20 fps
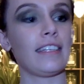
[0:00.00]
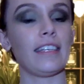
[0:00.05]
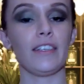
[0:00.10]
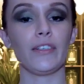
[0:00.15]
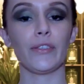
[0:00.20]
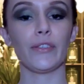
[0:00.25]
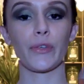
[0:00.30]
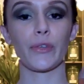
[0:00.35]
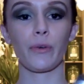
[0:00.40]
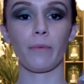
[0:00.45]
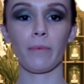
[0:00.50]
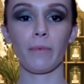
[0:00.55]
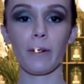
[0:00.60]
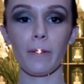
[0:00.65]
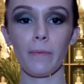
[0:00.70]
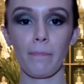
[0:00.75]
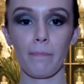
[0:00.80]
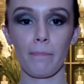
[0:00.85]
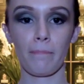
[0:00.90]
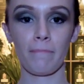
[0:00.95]
tea scooper,
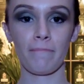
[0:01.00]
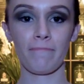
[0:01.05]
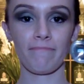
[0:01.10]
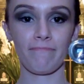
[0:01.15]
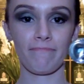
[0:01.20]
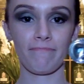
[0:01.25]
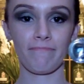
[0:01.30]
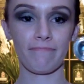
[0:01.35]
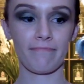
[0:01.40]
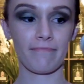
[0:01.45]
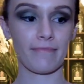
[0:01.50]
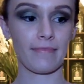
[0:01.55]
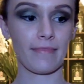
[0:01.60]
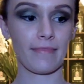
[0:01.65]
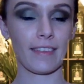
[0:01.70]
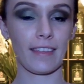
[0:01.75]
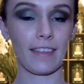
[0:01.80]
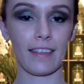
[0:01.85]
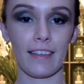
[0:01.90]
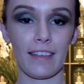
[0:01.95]

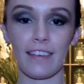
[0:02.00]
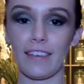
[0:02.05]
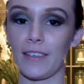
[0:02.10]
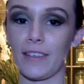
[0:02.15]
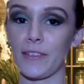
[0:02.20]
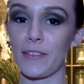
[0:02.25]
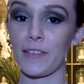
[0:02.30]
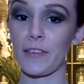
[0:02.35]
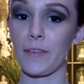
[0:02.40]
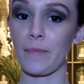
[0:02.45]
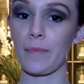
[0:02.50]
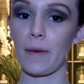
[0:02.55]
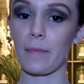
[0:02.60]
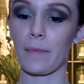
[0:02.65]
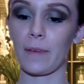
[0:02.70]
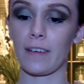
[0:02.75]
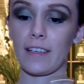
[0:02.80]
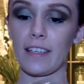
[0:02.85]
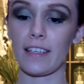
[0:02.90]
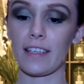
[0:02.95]
and you scoop
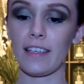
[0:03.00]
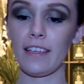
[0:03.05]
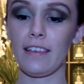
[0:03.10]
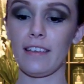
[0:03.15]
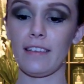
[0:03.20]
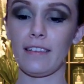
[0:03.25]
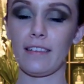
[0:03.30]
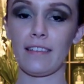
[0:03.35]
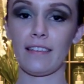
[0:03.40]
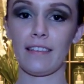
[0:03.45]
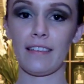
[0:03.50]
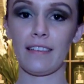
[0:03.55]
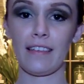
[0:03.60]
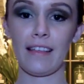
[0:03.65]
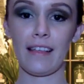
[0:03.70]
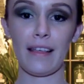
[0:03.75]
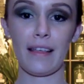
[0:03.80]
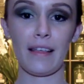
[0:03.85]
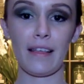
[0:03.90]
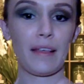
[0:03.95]
up your tea,
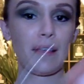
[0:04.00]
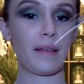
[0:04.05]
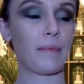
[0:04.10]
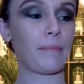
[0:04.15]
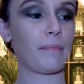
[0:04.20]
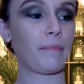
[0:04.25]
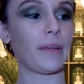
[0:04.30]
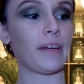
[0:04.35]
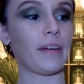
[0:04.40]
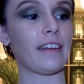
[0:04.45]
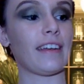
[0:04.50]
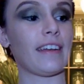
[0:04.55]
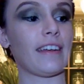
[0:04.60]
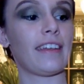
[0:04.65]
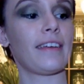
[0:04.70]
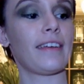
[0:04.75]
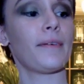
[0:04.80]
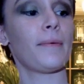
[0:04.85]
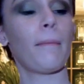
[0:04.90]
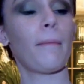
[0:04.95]
put it in
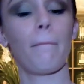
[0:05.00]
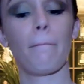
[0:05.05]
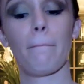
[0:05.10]
here.